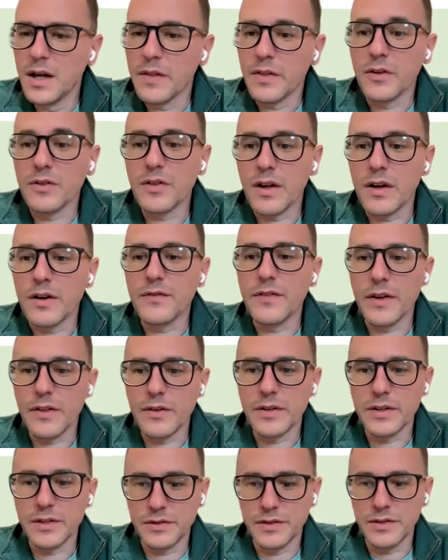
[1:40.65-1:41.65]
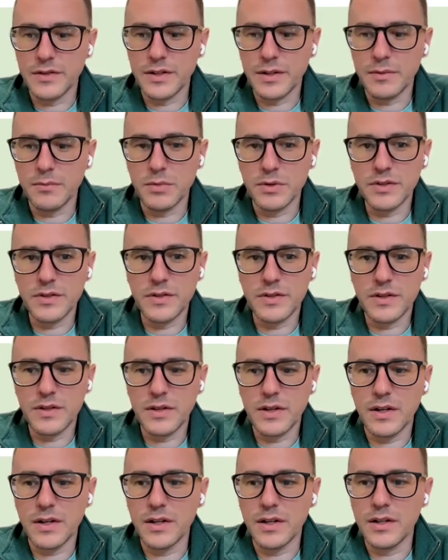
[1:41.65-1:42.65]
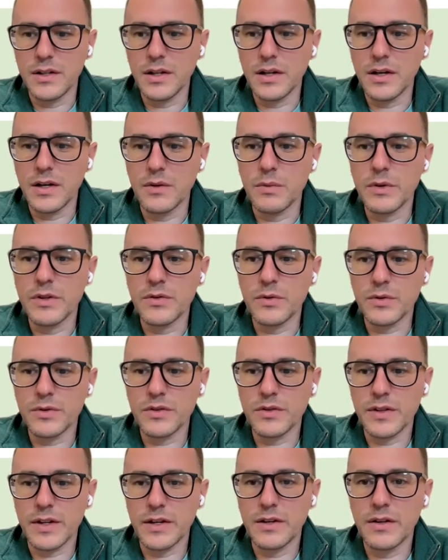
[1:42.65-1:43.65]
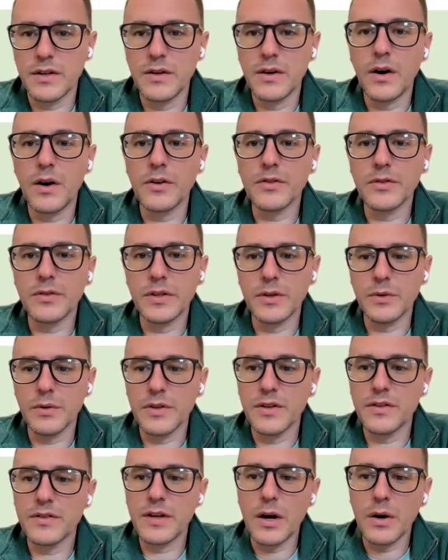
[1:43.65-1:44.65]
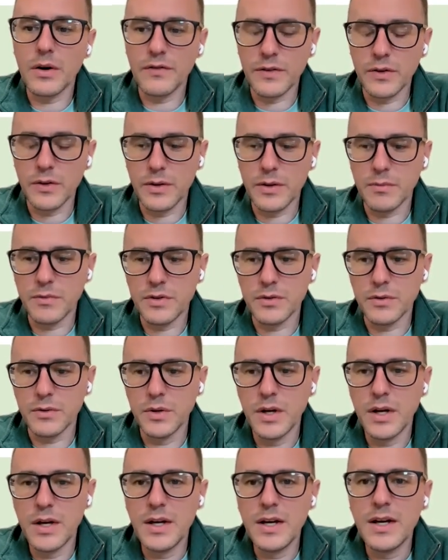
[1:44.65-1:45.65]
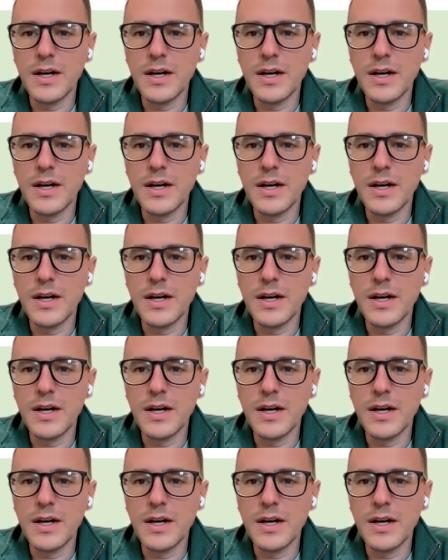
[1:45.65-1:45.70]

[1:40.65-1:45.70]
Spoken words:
There's a lot of other existing books and resources that also deal with this, and I review them to